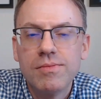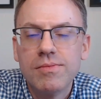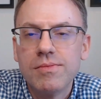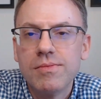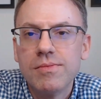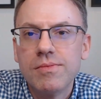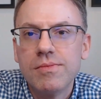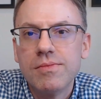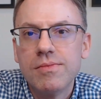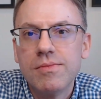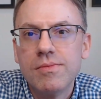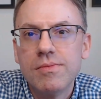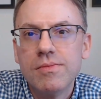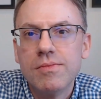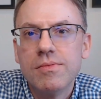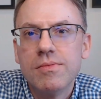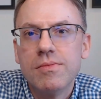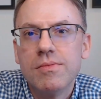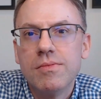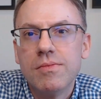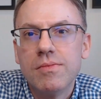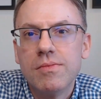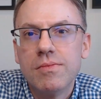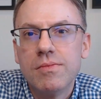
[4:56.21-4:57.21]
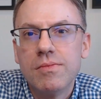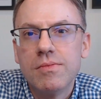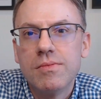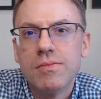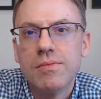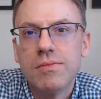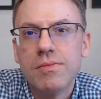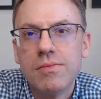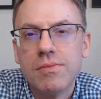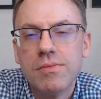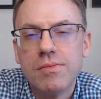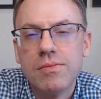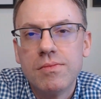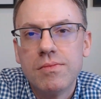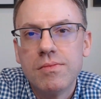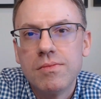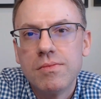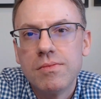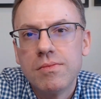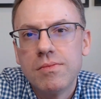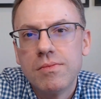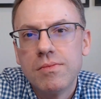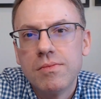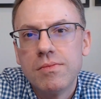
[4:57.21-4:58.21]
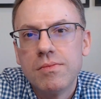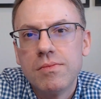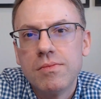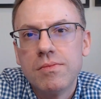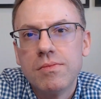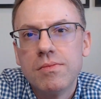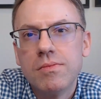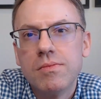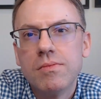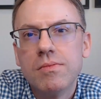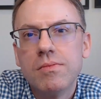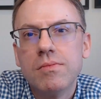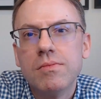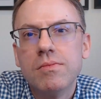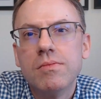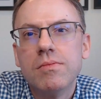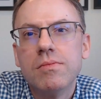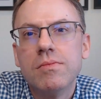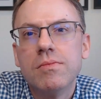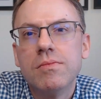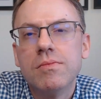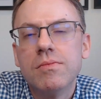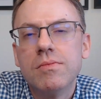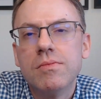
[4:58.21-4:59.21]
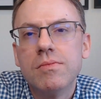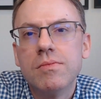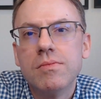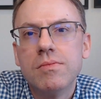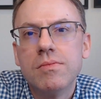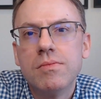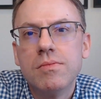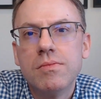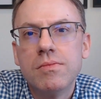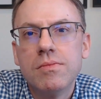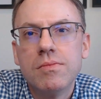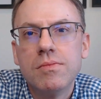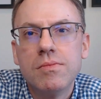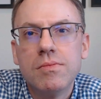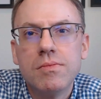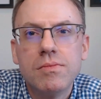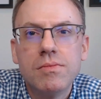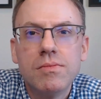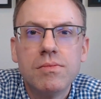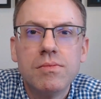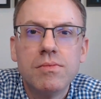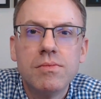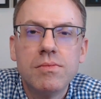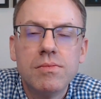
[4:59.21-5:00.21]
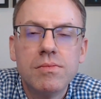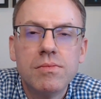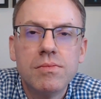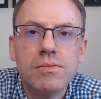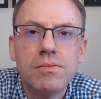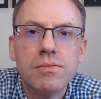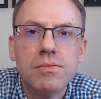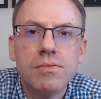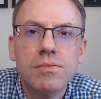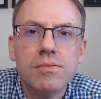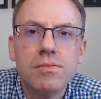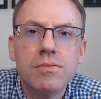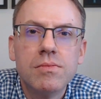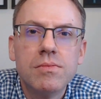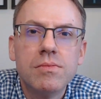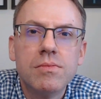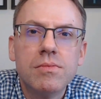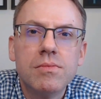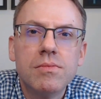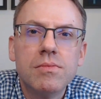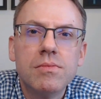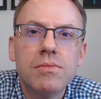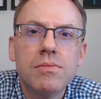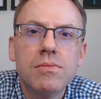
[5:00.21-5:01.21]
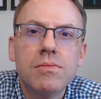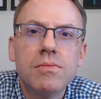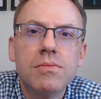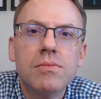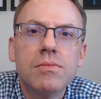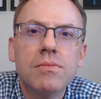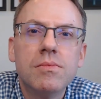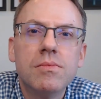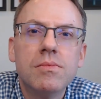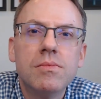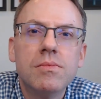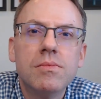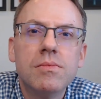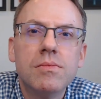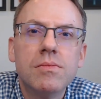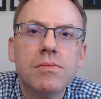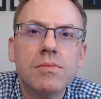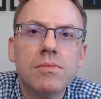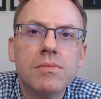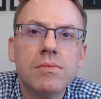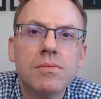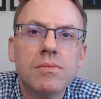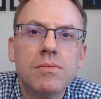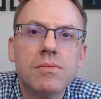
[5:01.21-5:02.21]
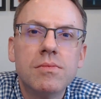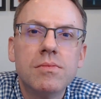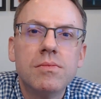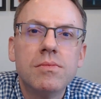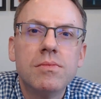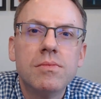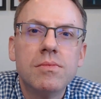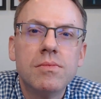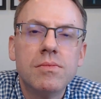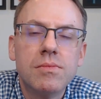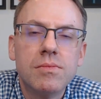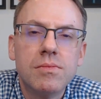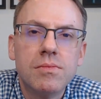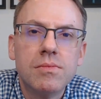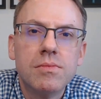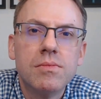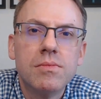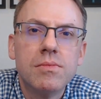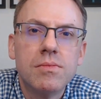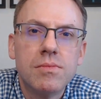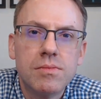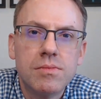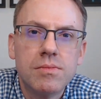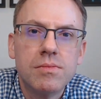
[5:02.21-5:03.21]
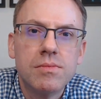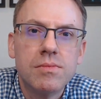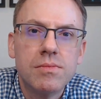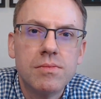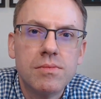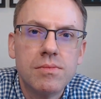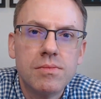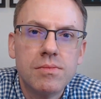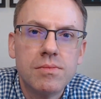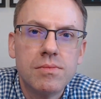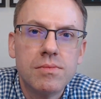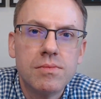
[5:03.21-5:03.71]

(not speaking)